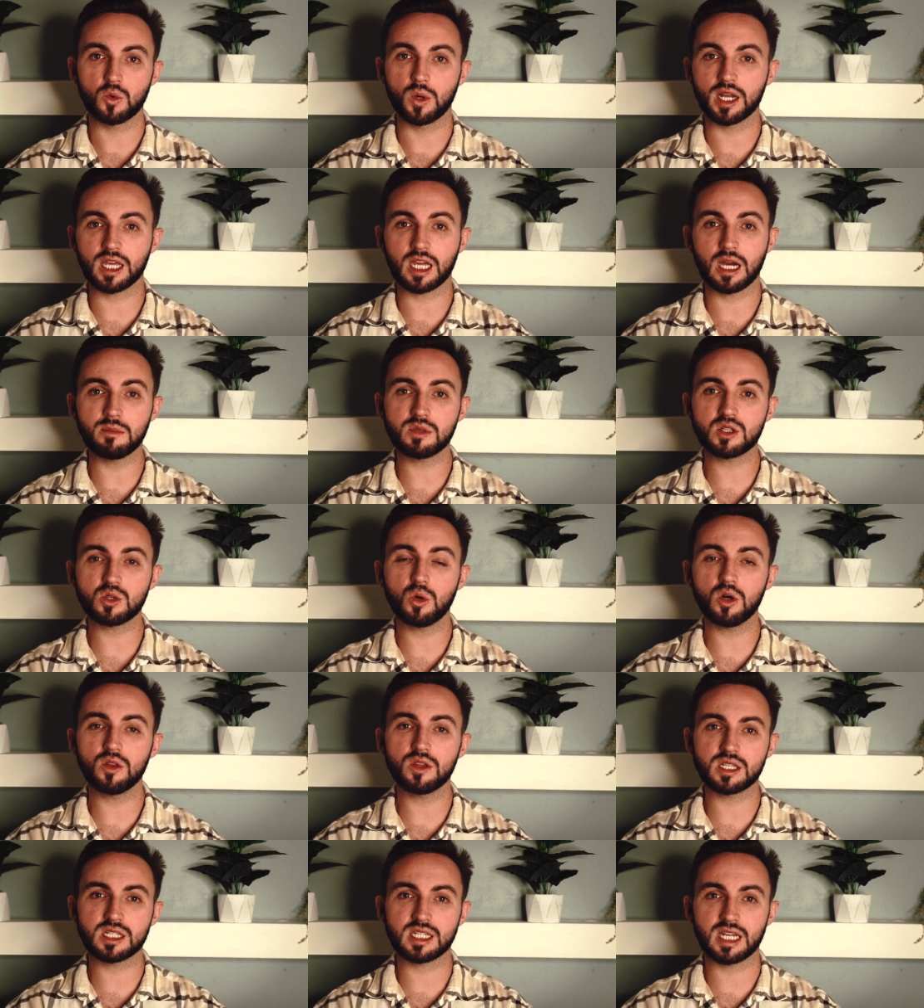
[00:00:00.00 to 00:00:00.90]
when it comes to all
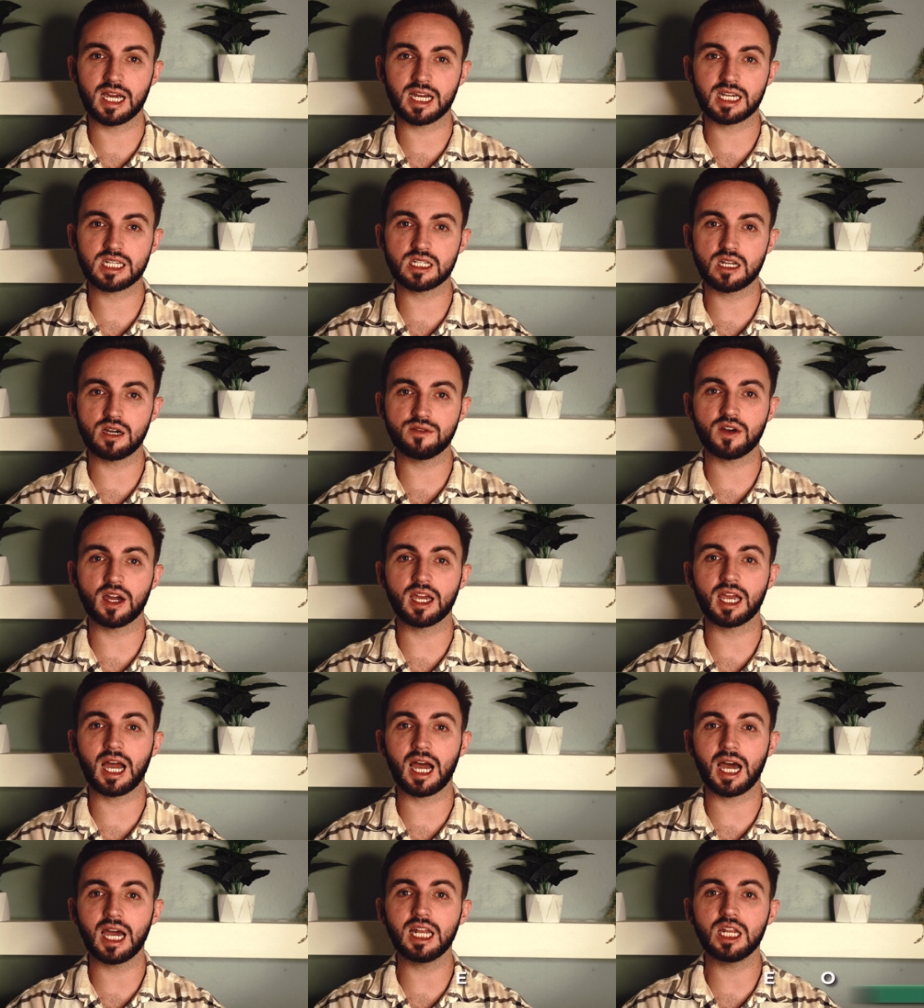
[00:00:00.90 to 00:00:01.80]
this tax stuff, I
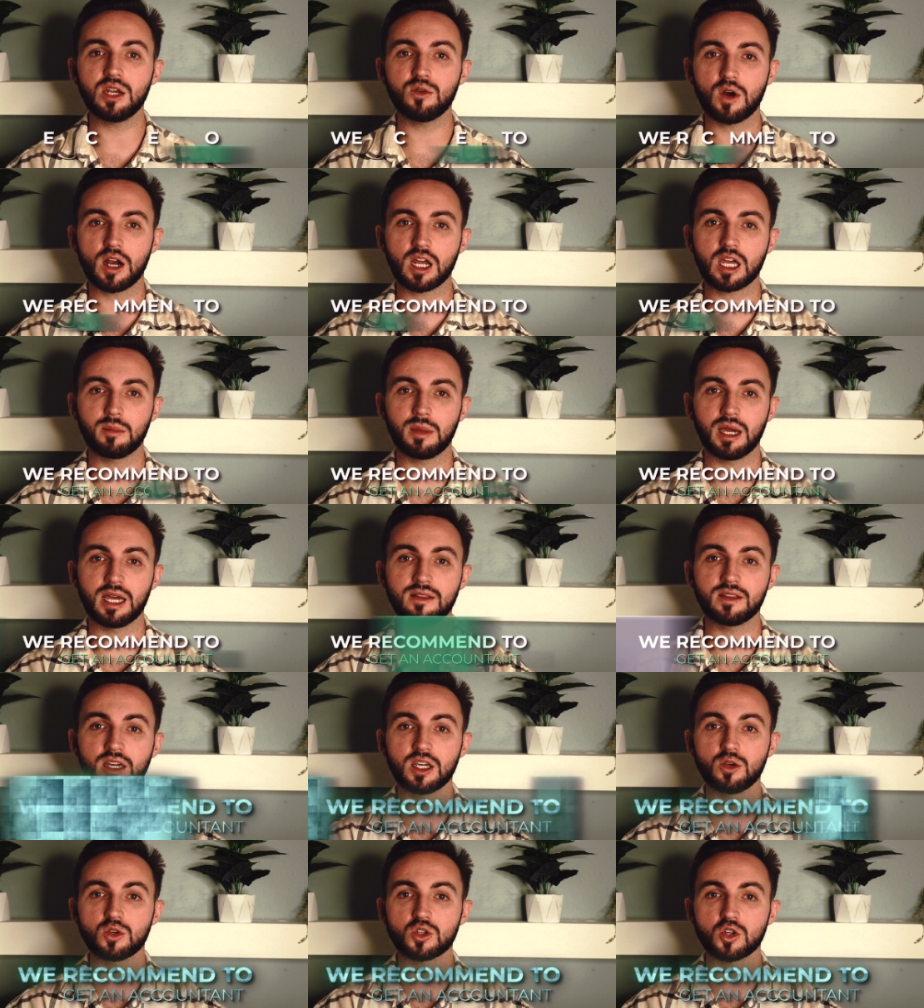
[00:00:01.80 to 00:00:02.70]
highly recommend
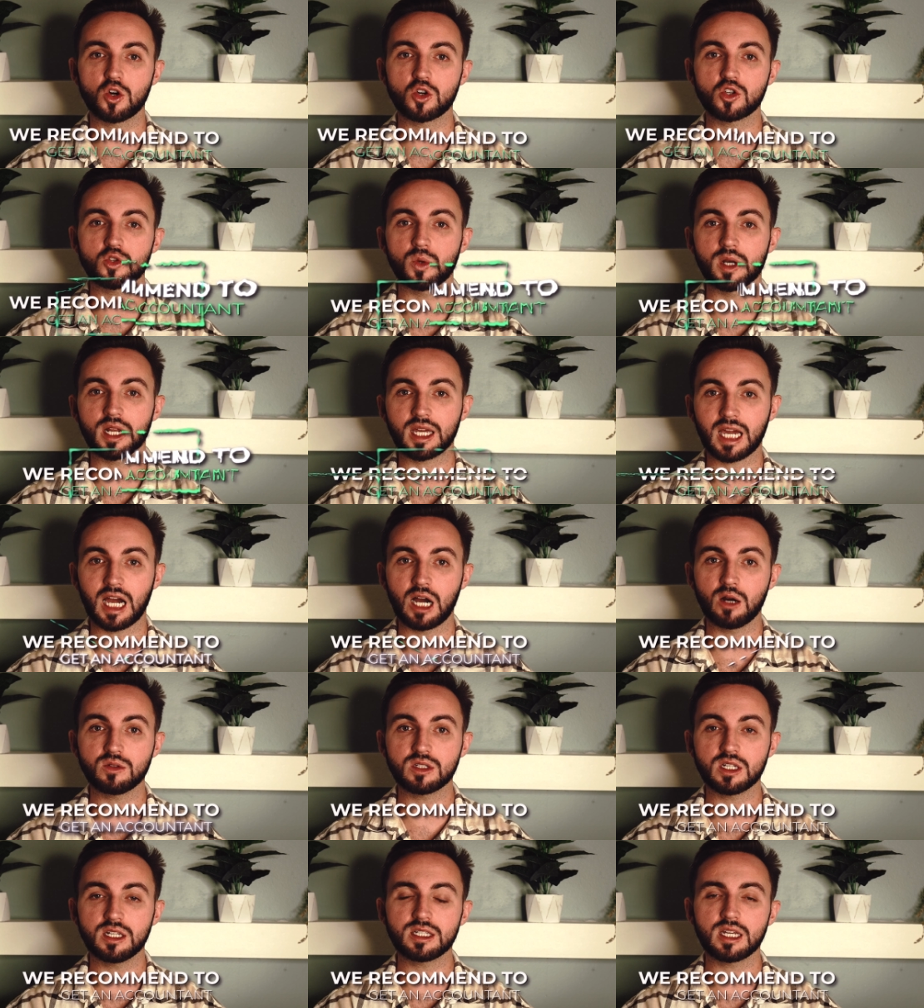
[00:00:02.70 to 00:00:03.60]
that you talk to an
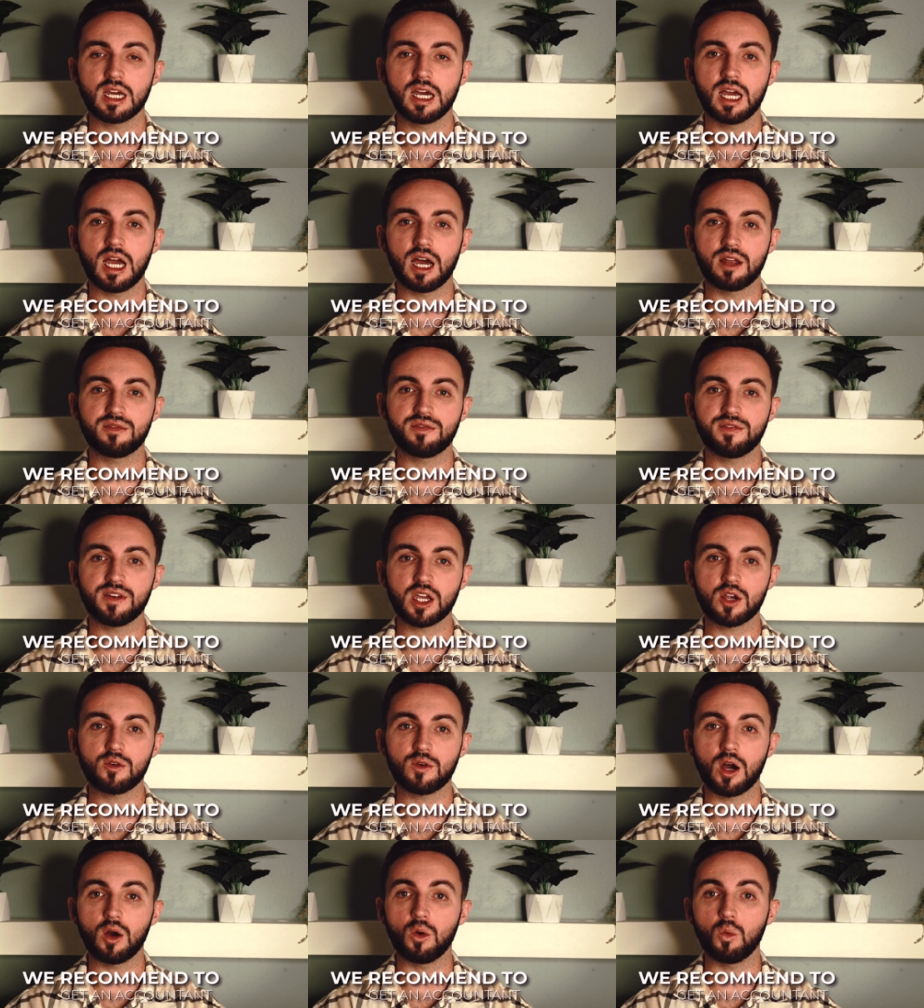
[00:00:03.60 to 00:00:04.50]
accountant and
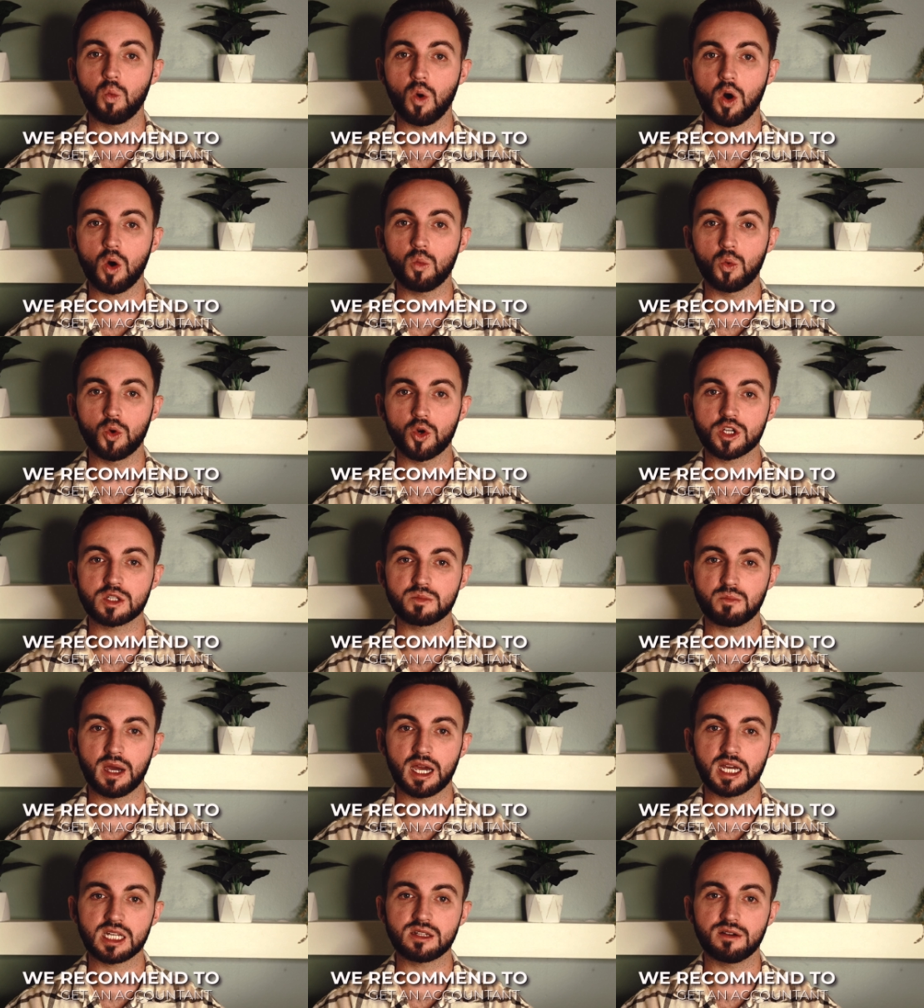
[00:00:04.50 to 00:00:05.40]
figure out what works
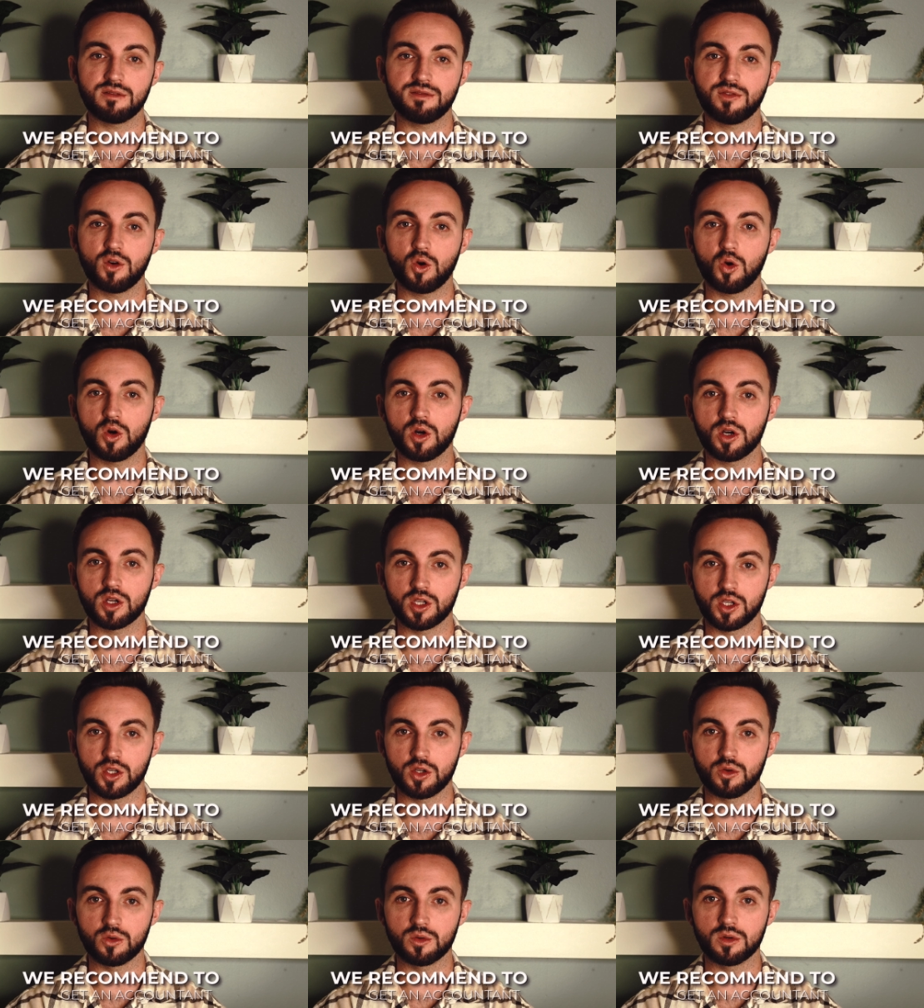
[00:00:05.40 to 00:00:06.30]
best for
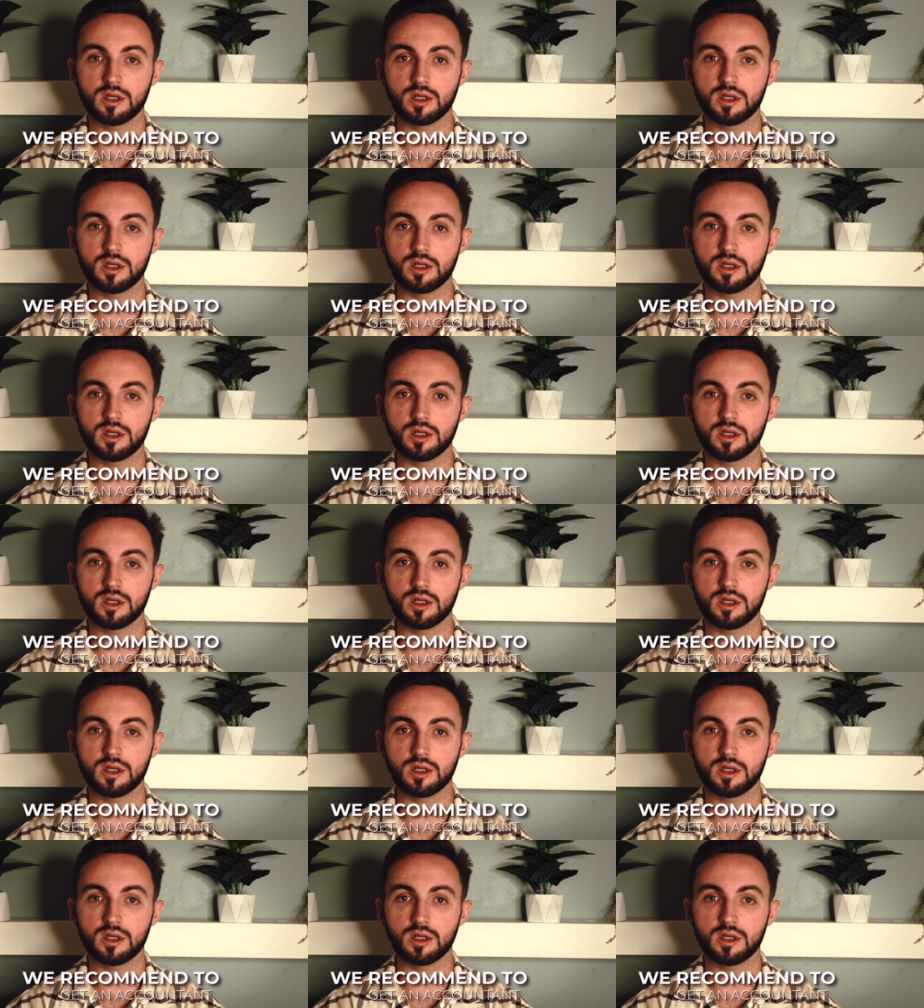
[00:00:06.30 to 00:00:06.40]
you.